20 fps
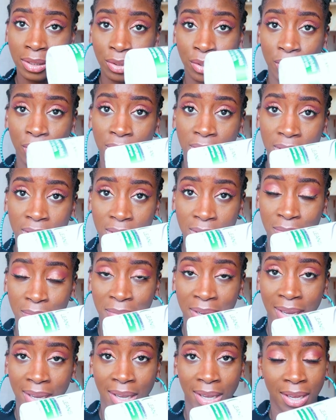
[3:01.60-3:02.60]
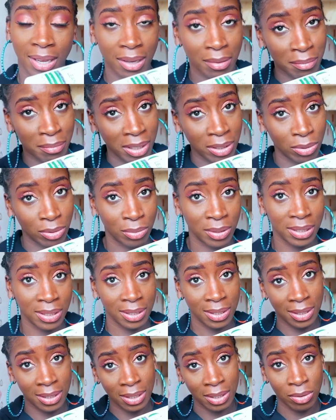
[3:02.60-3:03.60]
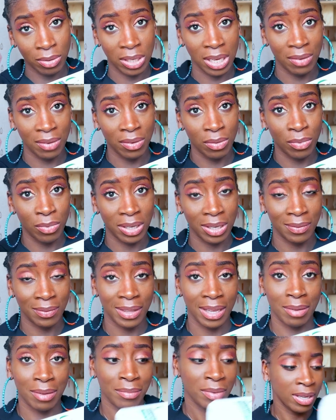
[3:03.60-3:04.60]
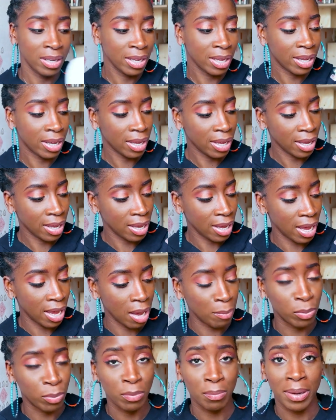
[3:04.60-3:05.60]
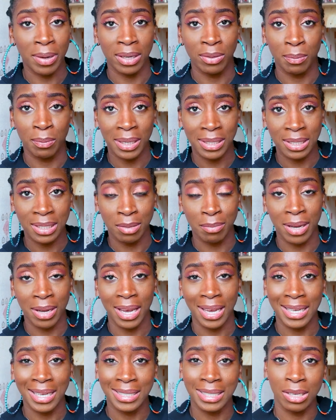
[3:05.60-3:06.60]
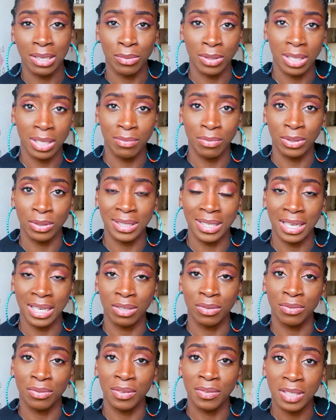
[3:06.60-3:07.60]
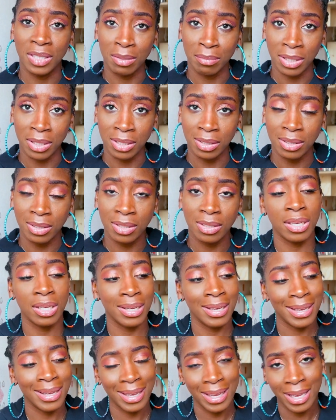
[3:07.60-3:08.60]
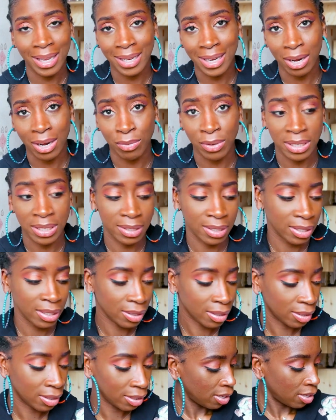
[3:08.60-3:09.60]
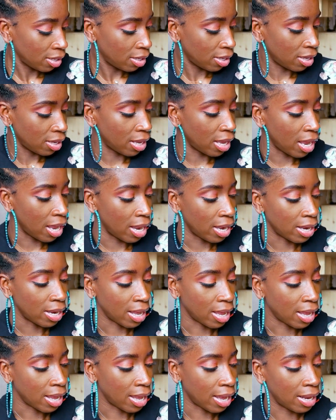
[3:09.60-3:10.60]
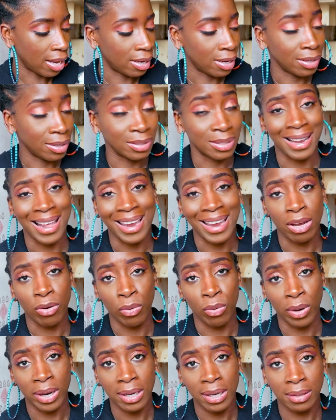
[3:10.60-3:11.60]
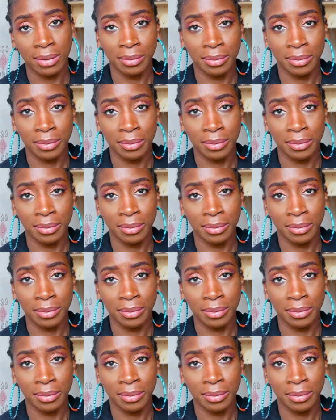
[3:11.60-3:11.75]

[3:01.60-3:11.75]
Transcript: to condition my hair, my twist, every one of them. I put back the plastic bag. I stay with it for 10 or 15 minutes. Now rinse it and I add a light oil